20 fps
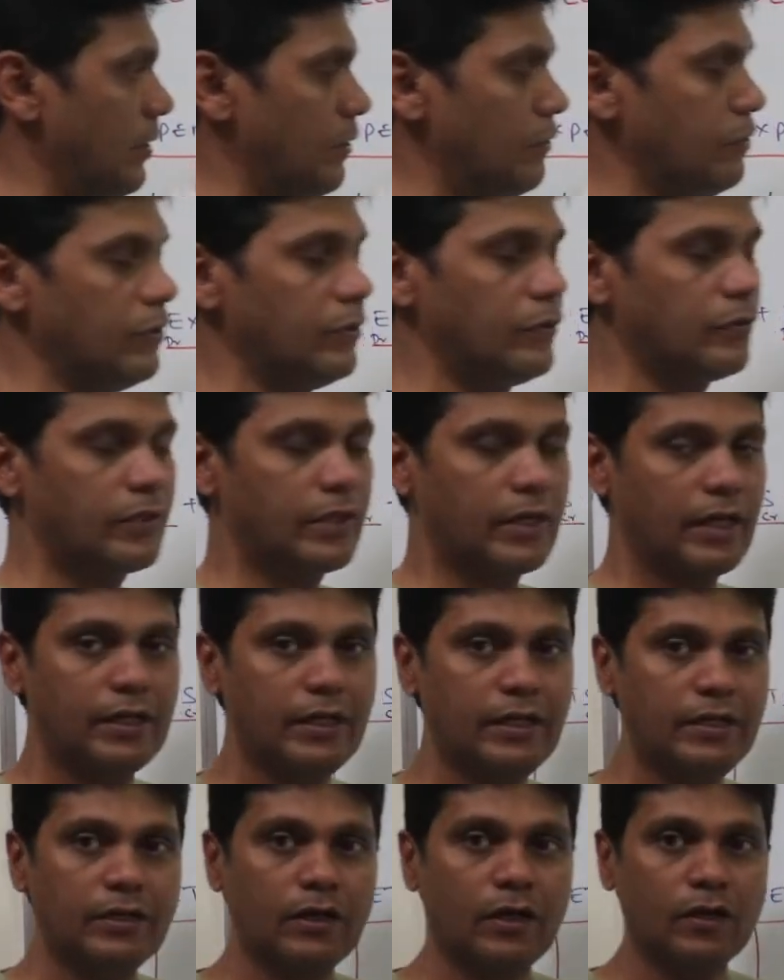You need to
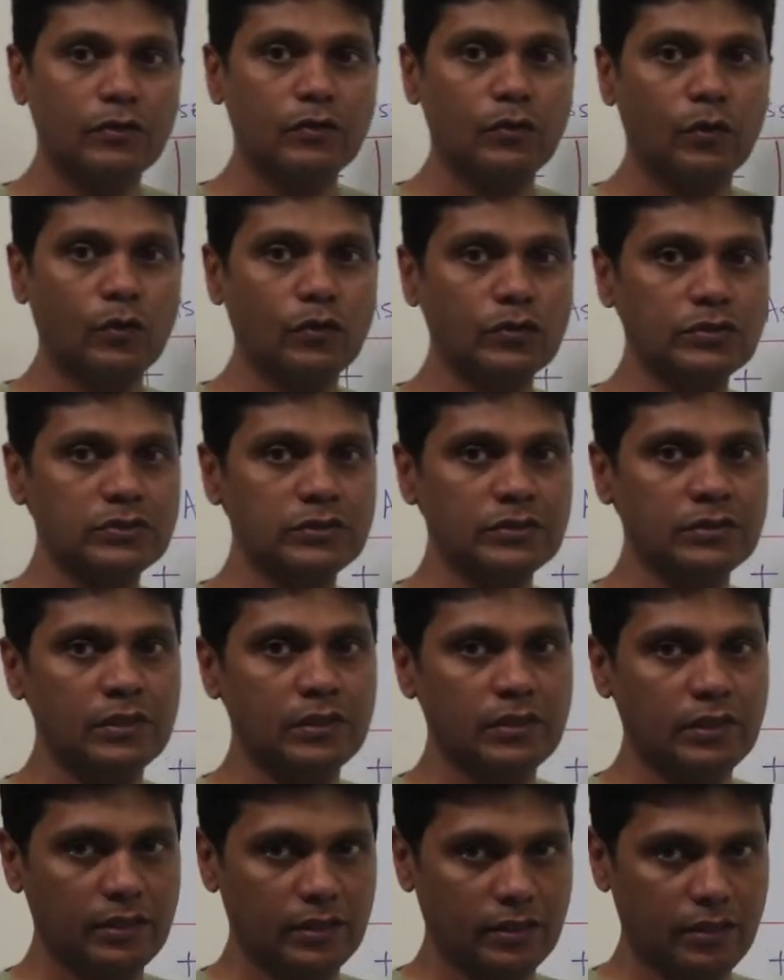credit those
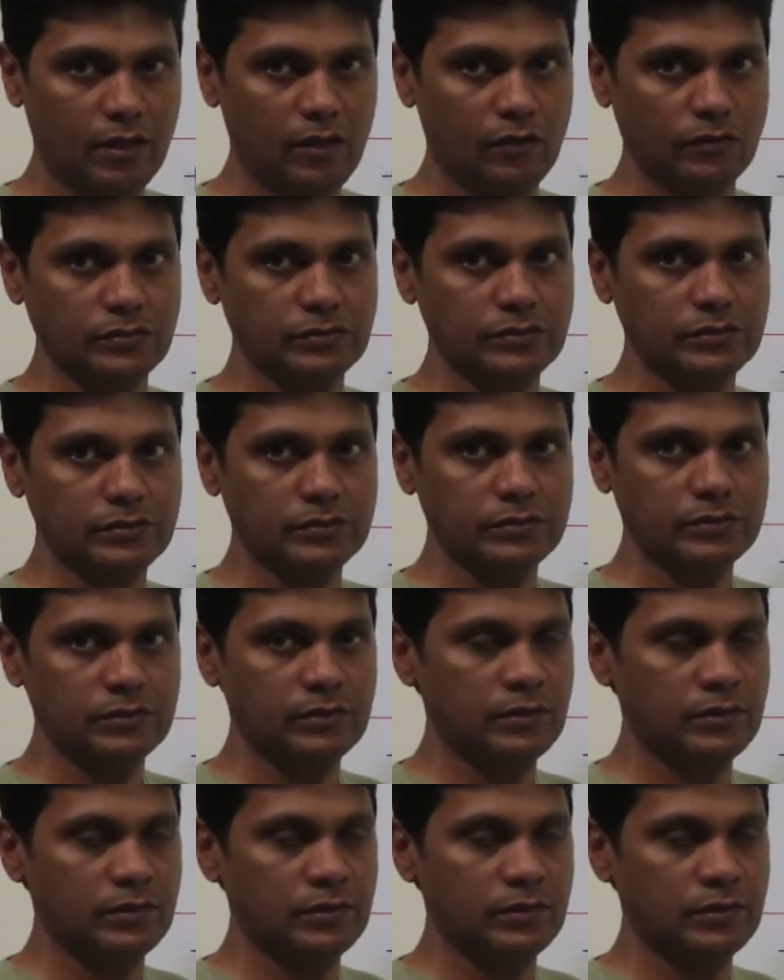accounts.